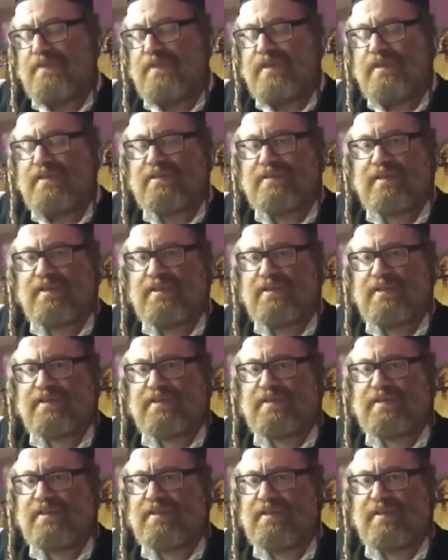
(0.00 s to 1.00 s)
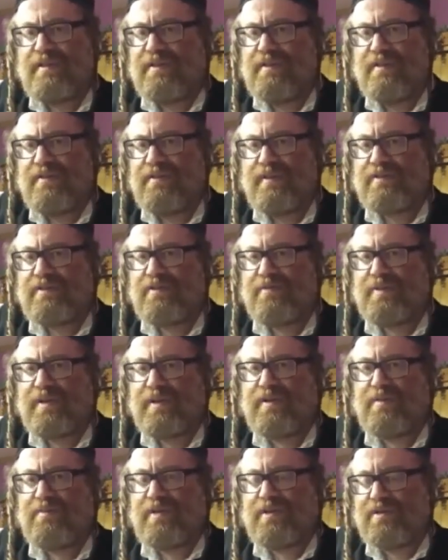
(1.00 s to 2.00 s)
There is a, uh, there is a there is no
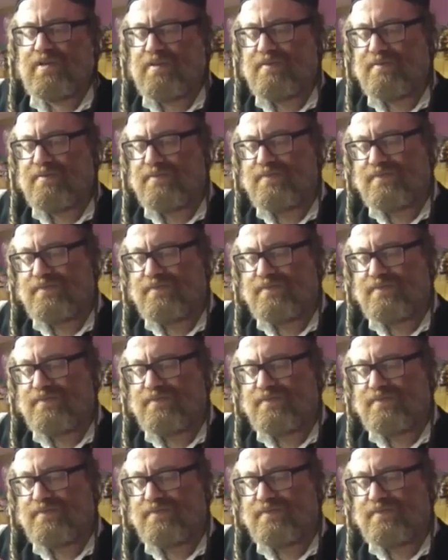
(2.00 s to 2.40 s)
prohibition.